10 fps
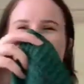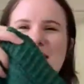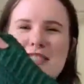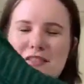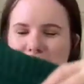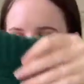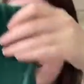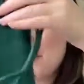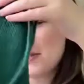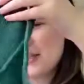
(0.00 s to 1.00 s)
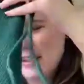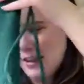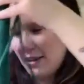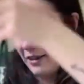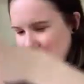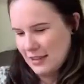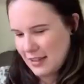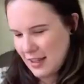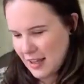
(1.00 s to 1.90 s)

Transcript: I just feel very put together because,